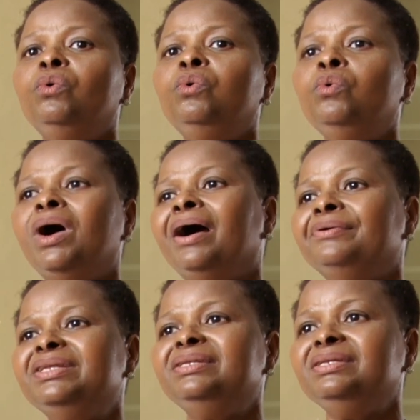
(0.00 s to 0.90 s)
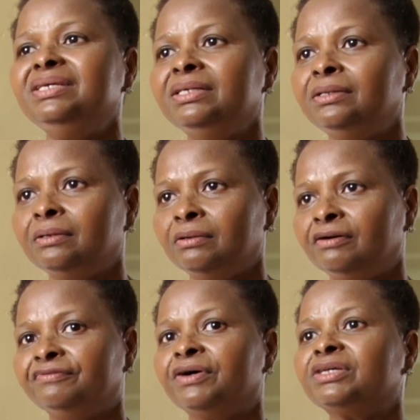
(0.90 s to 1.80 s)
who are in need
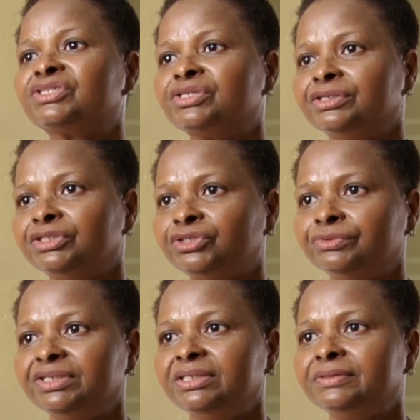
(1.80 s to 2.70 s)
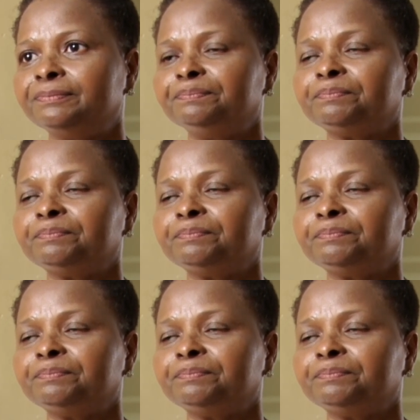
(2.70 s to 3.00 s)
of surgery.